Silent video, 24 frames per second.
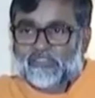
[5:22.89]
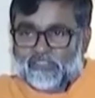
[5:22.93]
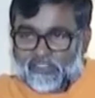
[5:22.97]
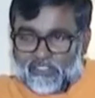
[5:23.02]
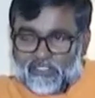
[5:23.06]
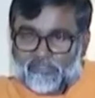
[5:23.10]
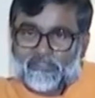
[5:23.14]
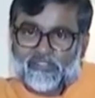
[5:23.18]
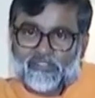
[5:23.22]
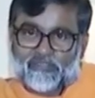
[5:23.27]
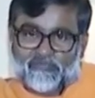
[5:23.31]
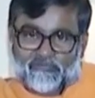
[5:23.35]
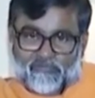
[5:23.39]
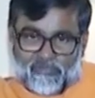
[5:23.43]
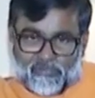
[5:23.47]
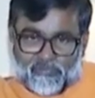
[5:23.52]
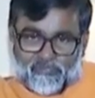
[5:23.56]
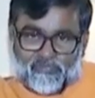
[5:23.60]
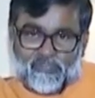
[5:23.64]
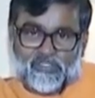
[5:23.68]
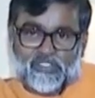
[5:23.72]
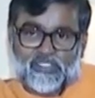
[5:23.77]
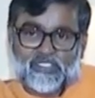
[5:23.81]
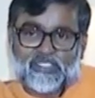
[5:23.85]
I think we
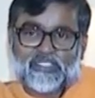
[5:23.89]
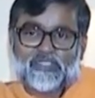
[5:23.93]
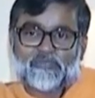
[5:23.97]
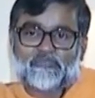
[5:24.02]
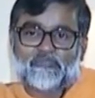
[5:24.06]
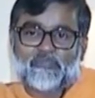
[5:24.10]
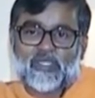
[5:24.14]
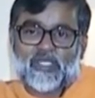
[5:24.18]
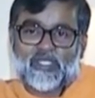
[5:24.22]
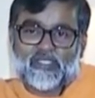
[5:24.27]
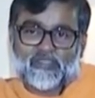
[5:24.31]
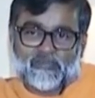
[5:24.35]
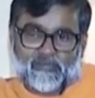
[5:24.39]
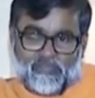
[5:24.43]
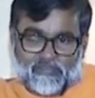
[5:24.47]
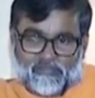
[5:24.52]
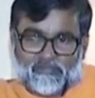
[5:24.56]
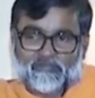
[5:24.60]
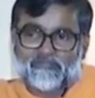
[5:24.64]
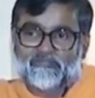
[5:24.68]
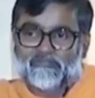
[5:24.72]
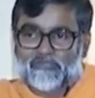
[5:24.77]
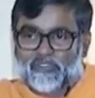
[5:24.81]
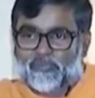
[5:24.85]
will come back, or
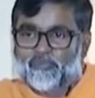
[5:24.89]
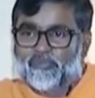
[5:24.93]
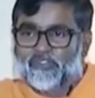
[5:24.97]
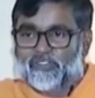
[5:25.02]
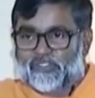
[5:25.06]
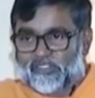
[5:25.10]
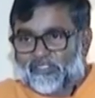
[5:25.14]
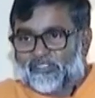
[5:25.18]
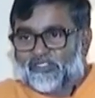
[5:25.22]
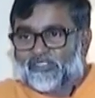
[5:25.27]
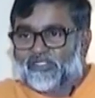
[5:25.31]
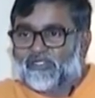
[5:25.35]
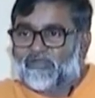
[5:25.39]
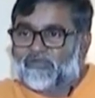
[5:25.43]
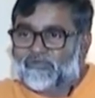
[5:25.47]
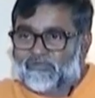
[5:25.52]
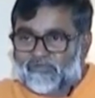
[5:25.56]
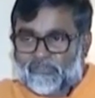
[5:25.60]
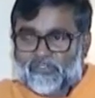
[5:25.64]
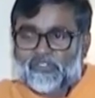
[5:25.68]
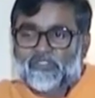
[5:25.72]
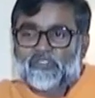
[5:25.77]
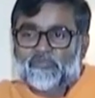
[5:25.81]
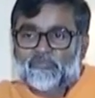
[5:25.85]
maybe right now
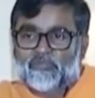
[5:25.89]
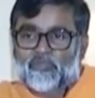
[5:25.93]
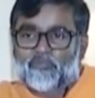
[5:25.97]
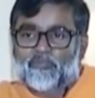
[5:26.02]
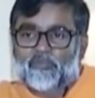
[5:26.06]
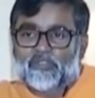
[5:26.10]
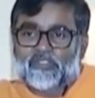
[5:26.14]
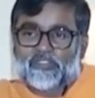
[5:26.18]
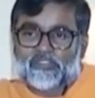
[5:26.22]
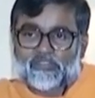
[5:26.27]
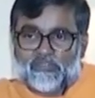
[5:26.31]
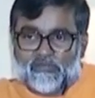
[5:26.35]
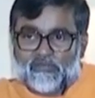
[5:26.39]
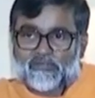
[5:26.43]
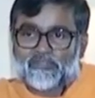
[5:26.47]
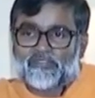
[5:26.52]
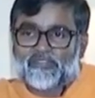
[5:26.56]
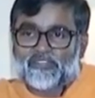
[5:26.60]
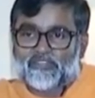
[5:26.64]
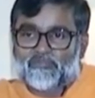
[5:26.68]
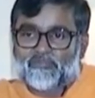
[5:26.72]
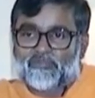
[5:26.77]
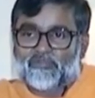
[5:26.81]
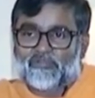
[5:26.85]
people are
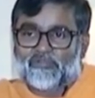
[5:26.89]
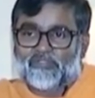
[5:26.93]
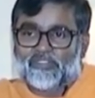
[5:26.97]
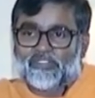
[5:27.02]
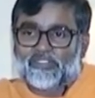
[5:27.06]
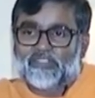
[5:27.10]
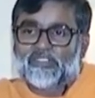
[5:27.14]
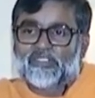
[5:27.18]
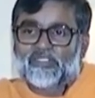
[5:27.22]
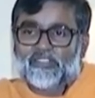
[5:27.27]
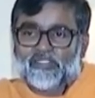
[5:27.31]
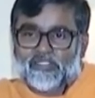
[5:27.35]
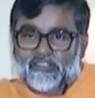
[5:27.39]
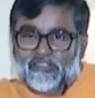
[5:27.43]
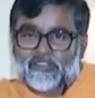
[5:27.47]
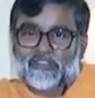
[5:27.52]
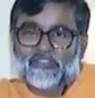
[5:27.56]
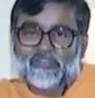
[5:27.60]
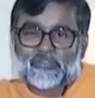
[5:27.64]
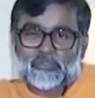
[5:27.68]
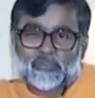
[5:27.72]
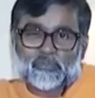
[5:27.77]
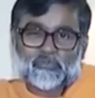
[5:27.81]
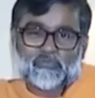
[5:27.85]
talking about it. I
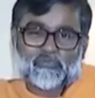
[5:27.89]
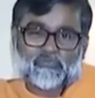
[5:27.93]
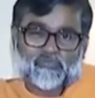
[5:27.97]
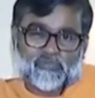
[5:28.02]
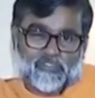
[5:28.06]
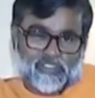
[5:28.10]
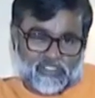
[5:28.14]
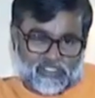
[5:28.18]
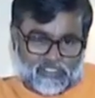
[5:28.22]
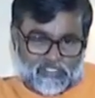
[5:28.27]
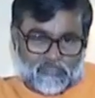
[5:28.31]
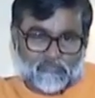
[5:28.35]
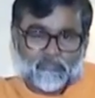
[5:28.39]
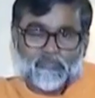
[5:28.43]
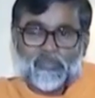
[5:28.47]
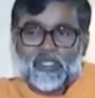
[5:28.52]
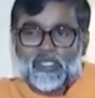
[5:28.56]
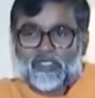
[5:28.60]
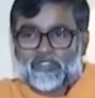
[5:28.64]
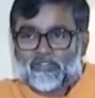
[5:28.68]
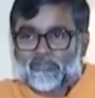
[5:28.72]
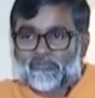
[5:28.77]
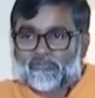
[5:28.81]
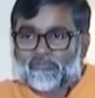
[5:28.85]
think soon we'll come
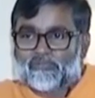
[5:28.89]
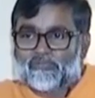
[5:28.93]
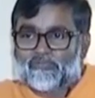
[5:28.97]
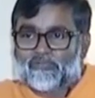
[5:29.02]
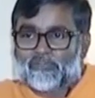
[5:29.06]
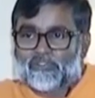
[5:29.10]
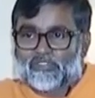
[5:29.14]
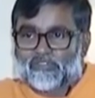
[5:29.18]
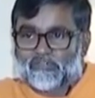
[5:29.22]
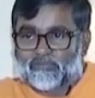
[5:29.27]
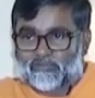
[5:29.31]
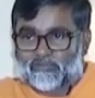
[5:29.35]
back to our